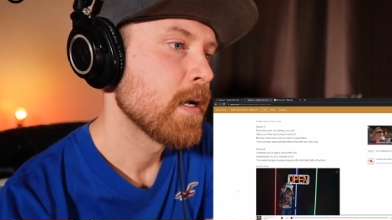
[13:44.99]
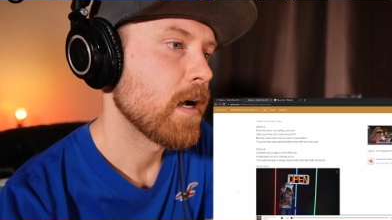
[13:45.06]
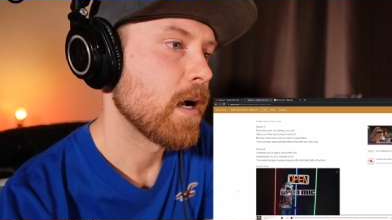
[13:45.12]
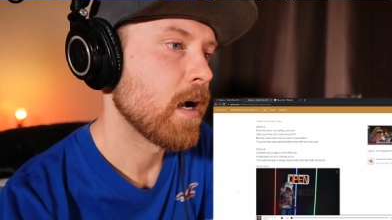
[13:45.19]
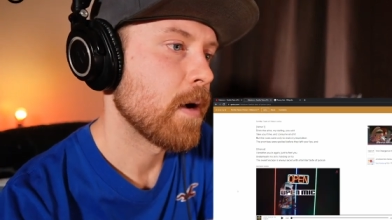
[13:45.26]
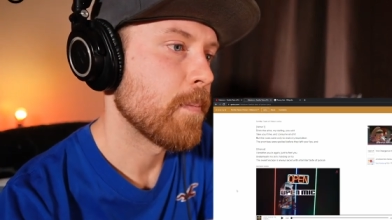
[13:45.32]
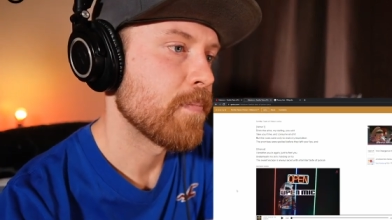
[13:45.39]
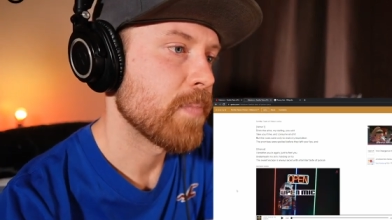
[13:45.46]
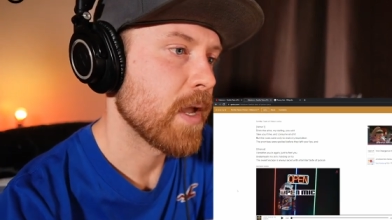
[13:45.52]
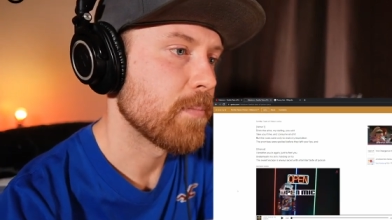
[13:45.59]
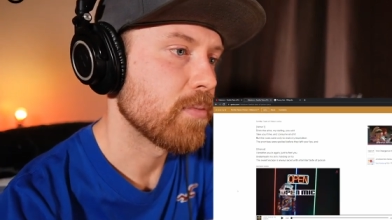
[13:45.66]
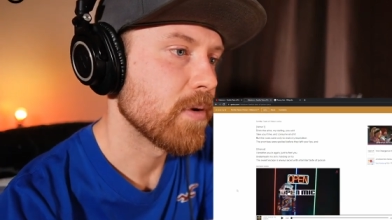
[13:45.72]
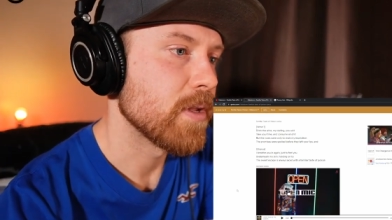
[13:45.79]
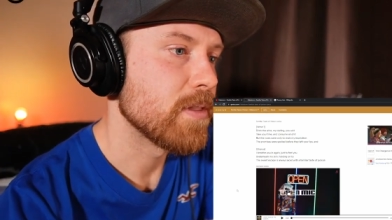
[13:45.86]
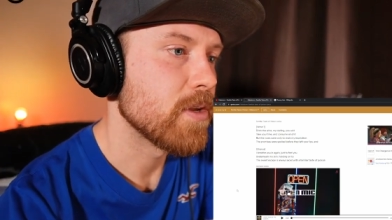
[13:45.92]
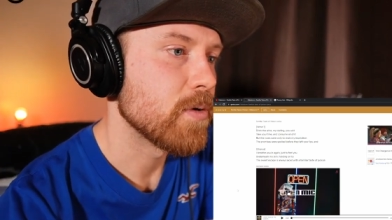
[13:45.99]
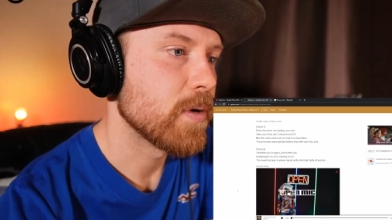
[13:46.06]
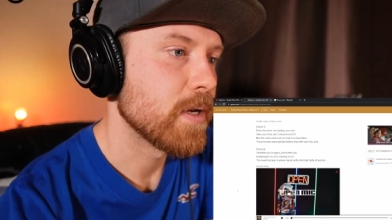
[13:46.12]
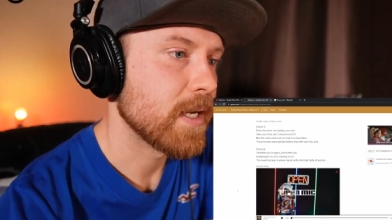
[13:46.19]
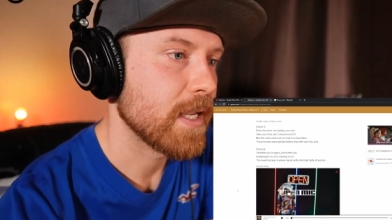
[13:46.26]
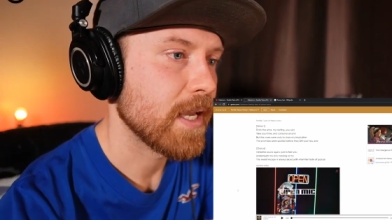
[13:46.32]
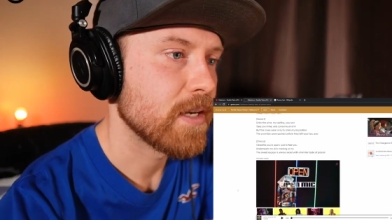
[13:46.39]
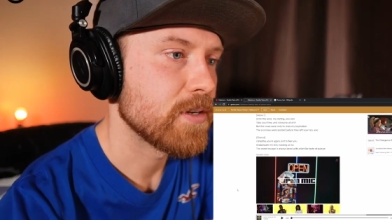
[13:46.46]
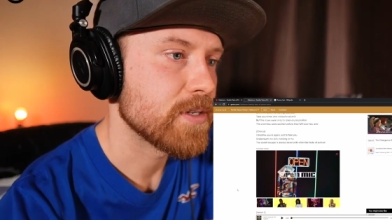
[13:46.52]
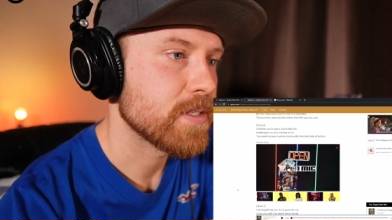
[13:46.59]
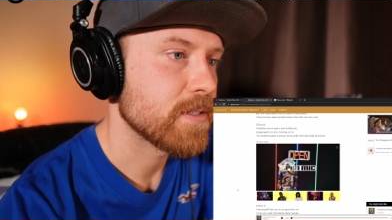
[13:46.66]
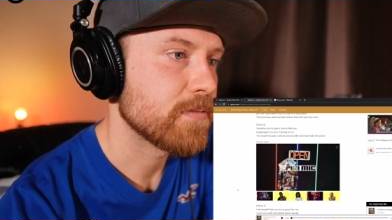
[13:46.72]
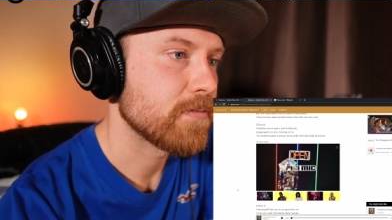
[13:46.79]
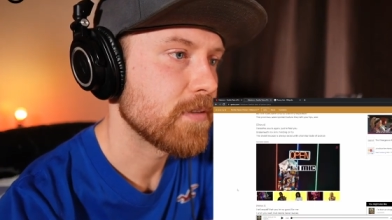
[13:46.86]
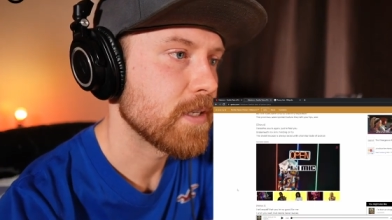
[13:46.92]
Um, I breathe you in again
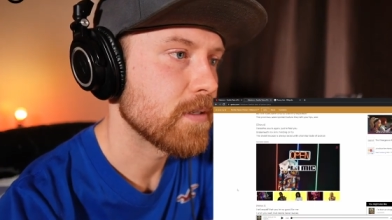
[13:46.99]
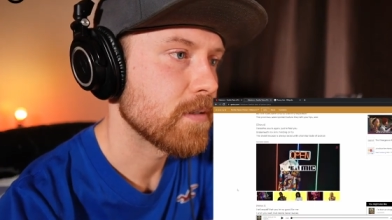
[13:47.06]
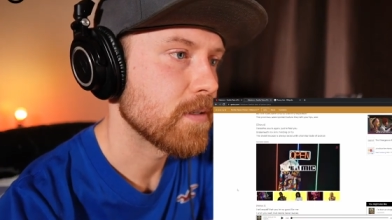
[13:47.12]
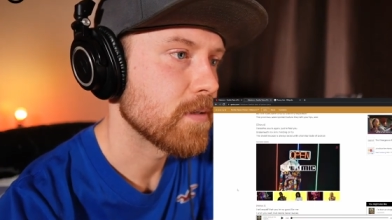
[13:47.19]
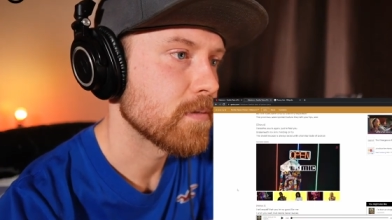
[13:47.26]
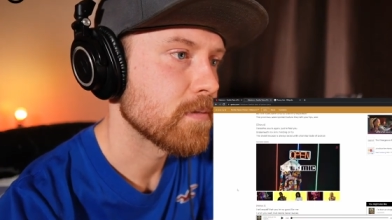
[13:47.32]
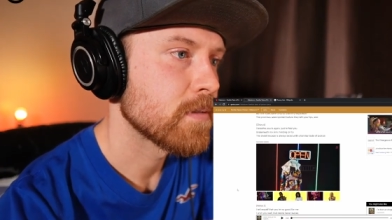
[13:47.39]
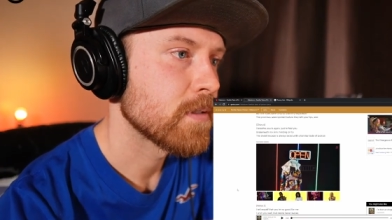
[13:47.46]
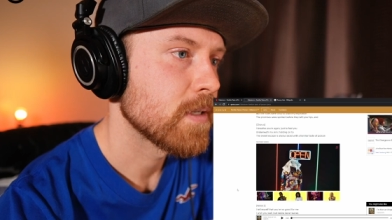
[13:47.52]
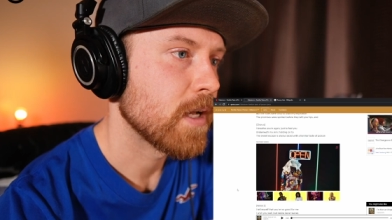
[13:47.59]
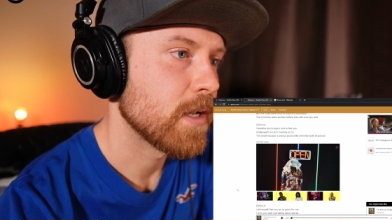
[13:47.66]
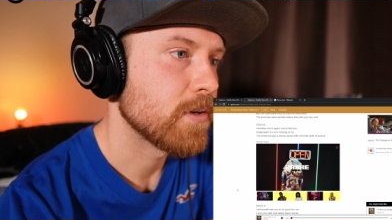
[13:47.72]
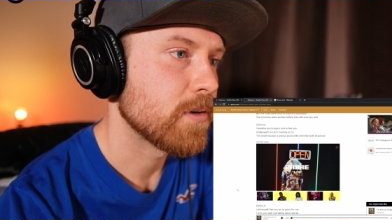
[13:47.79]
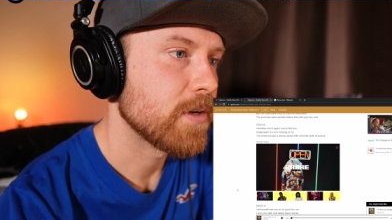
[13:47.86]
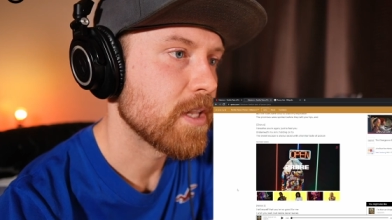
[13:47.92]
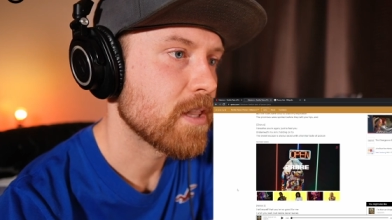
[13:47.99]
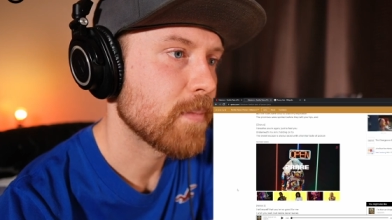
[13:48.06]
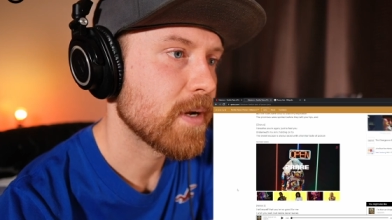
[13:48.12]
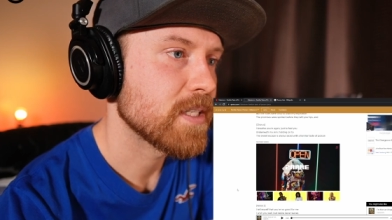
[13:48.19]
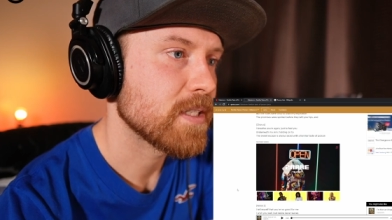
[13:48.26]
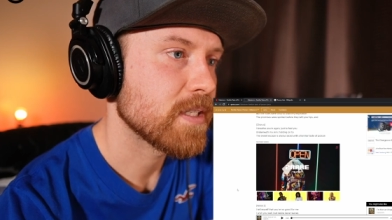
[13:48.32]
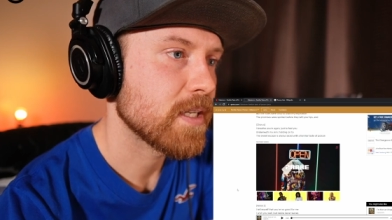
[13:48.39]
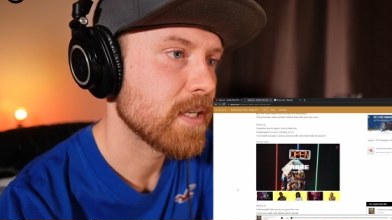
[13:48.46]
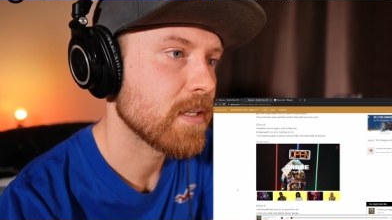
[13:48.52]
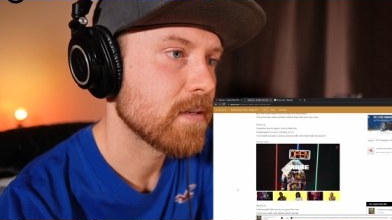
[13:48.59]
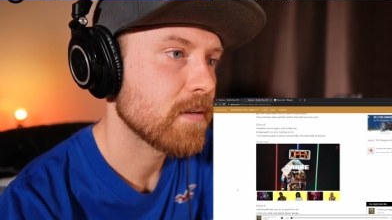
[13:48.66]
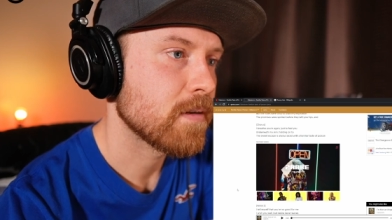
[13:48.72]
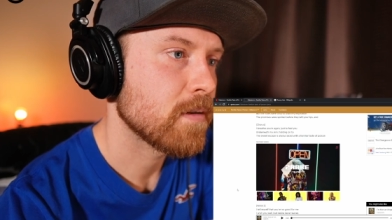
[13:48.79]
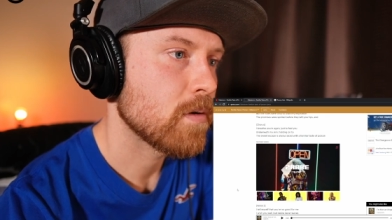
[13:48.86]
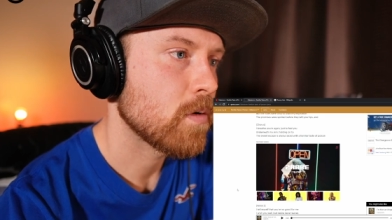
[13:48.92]
just to feel you underneath my
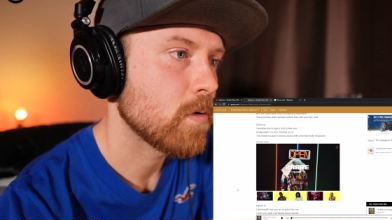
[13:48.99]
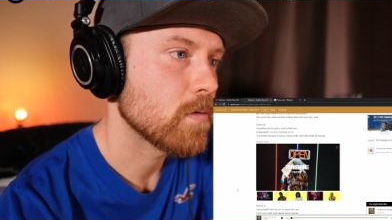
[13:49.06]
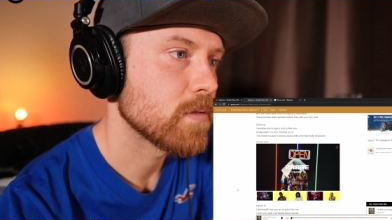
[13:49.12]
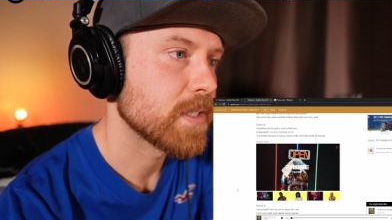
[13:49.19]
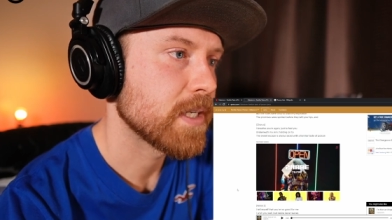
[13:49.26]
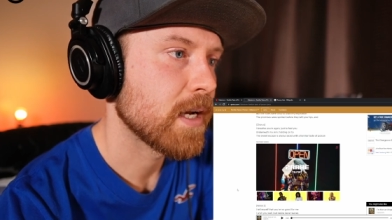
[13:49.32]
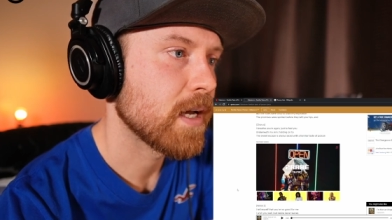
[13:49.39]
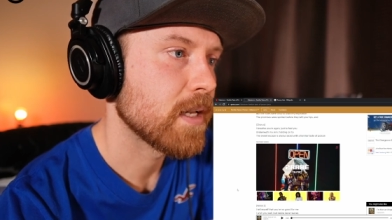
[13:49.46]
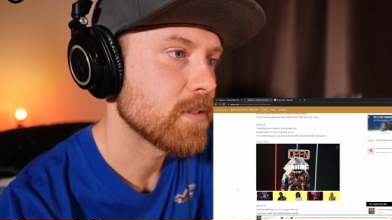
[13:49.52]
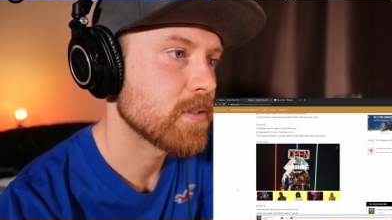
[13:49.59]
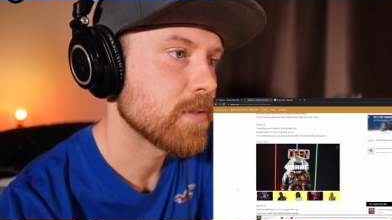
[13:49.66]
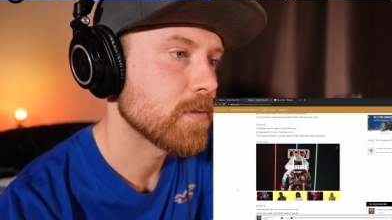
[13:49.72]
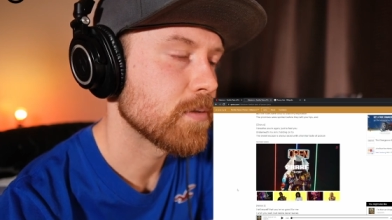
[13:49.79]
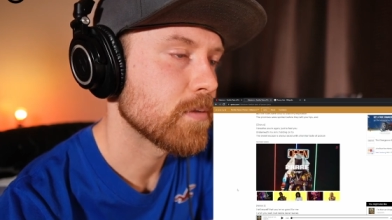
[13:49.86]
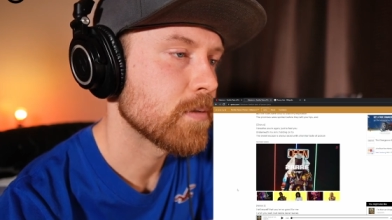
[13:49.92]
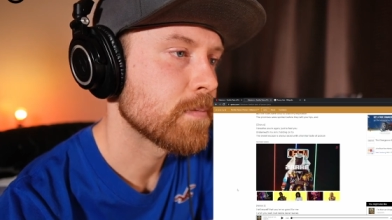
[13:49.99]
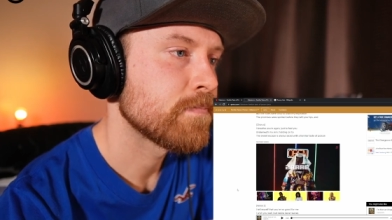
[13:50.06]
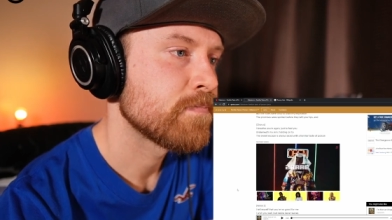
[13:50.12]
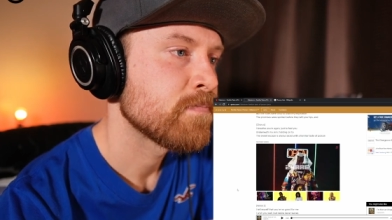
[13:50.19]
skin holding on to.